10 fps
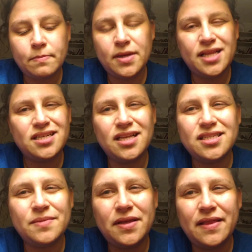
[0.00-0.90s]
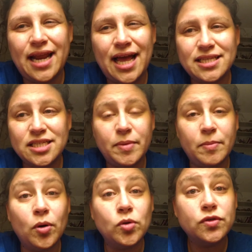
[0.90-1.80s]
But it's not something that has to be
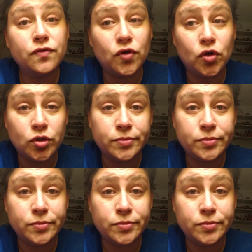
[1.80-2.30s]
boastful.